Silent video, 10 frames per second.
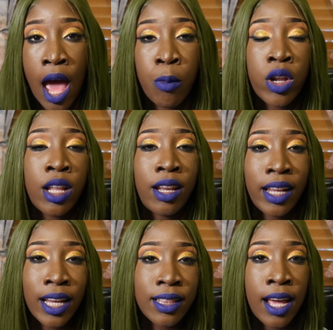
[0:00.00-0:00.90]
I'm gonna
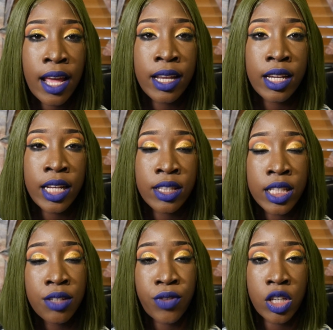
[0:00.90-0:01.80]
link that either
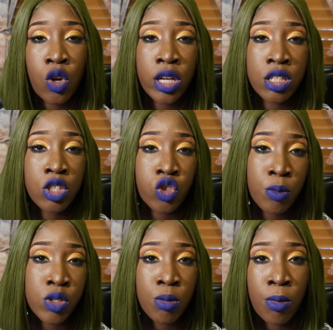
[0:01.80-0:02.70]
in the video or in the
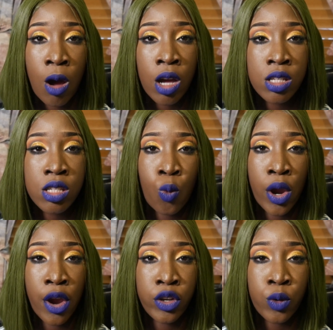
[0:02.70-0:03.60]
description box
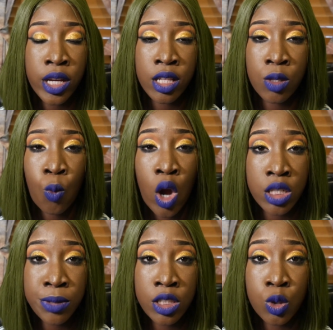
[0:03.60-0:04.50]
where you can
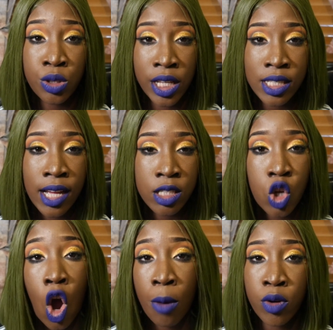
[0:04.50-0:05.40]
watch me do this and
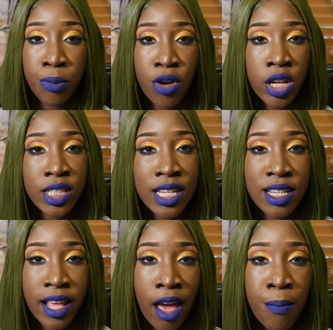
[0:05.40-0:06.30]
talk about the products
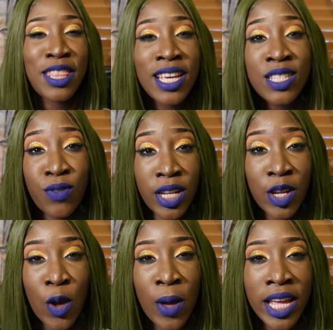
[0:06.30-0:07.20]
in depth. This
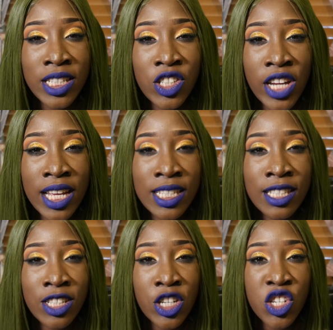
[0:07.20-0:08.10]
video is just
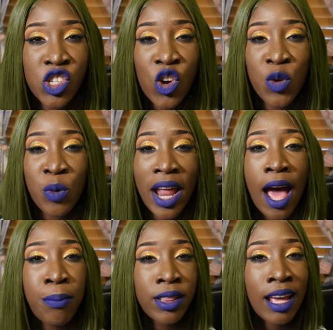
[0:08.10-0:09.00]
to show you what
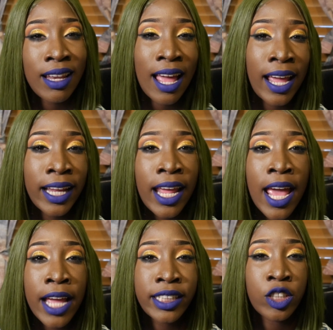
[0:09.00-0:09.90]
happened that night,
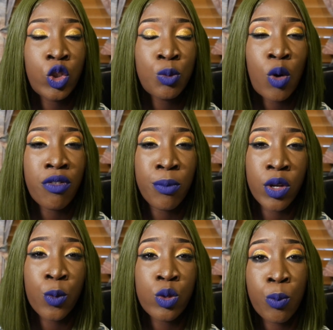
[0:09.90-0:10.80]
get you more
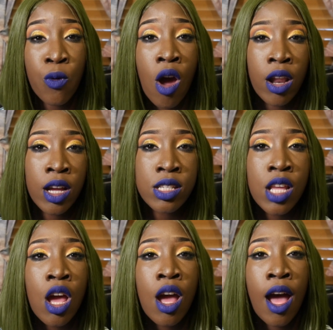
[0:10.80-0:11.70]
familiar with the products,
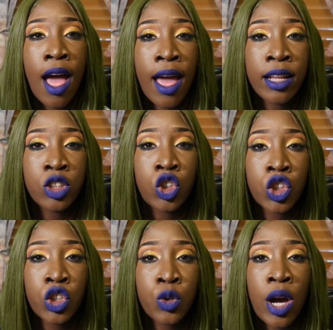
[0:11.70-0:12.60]
and
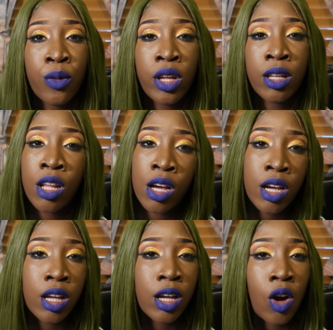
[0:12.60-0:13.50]
show you how they
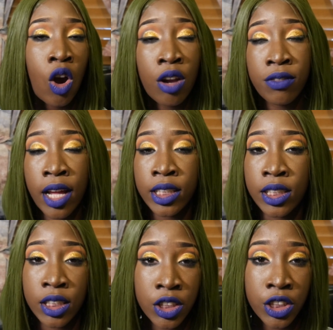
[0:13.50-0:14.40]
look, all of that
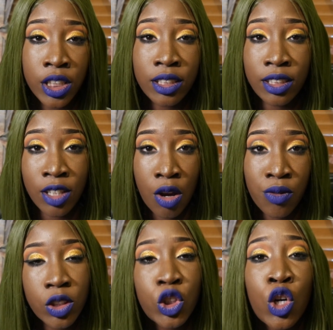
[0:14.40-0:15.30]
good
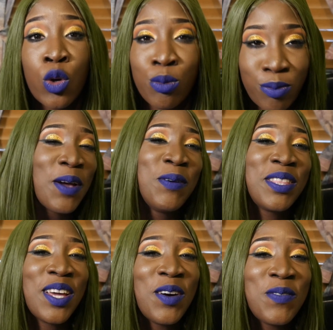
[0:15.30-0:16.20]
stuff. So
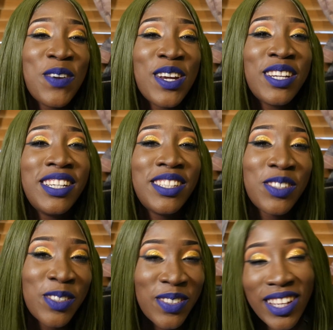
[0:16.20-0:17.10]
without further
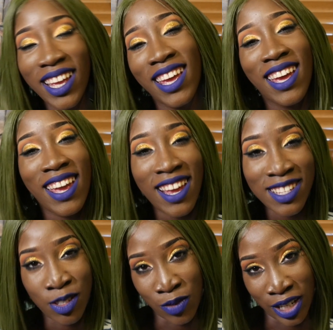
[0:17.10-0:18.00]
ado,
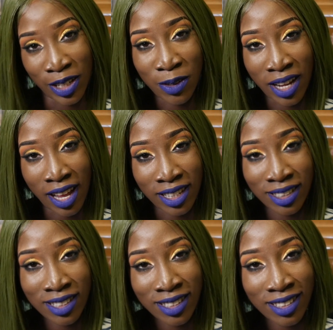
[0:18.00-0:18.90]
here's the video,
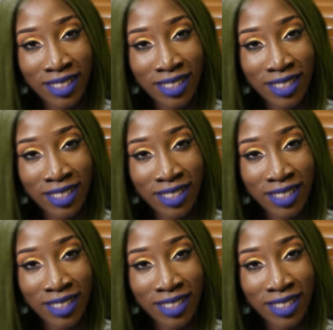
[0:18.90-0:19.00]
guys.